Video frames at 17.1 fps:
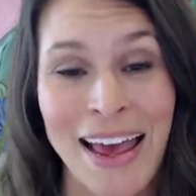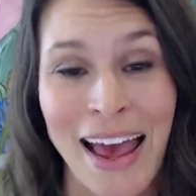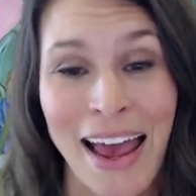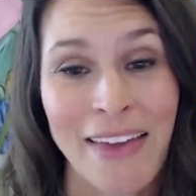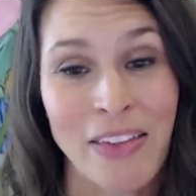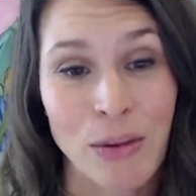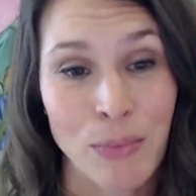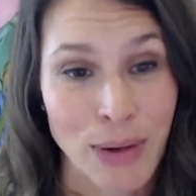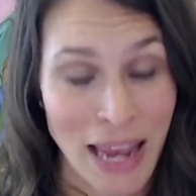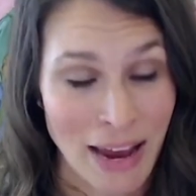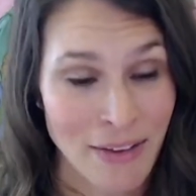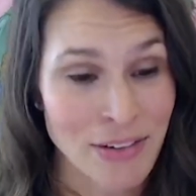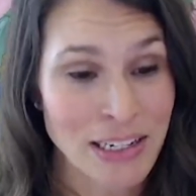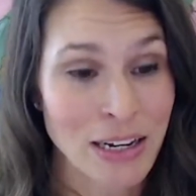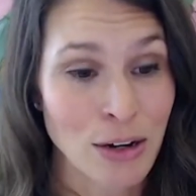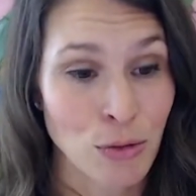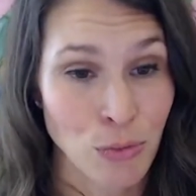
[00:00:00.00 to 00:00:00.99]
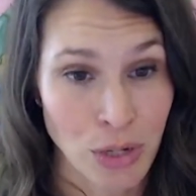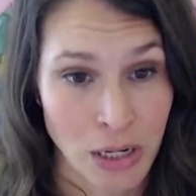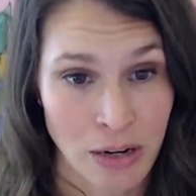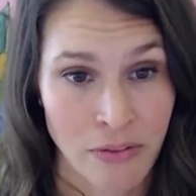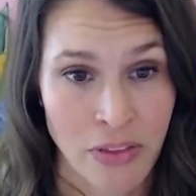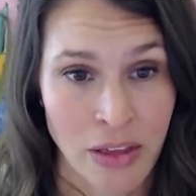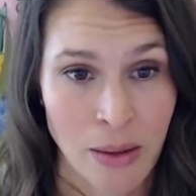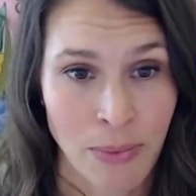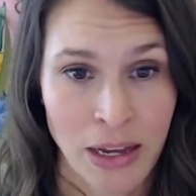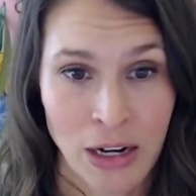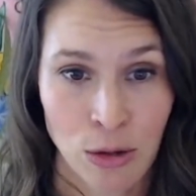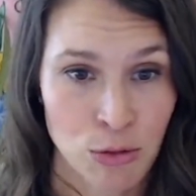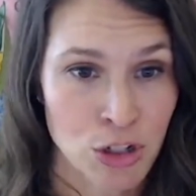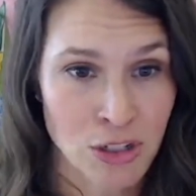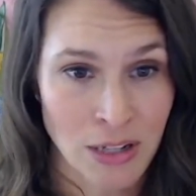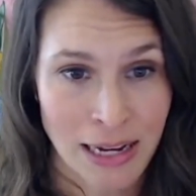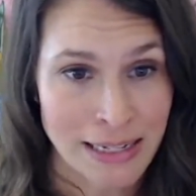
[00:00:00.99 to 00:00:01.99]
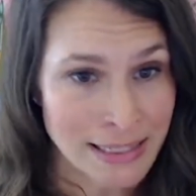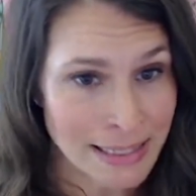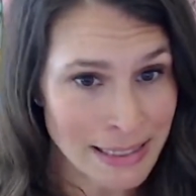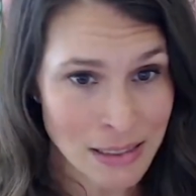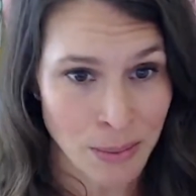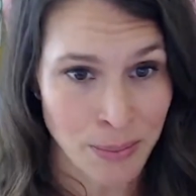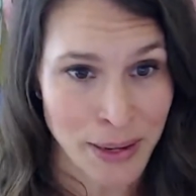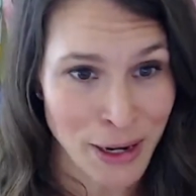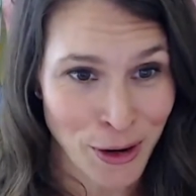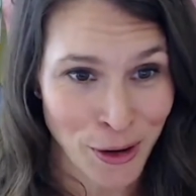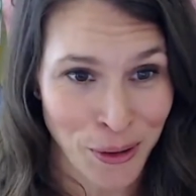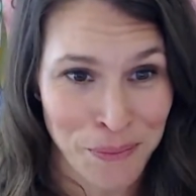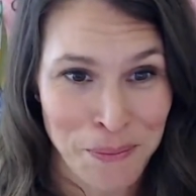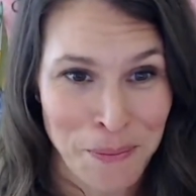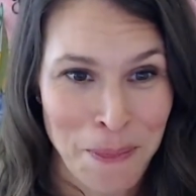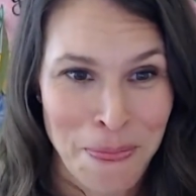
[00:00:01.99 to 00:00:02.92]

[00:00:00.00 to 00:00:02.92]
and then we have to get rid of them. They don't just like disappear.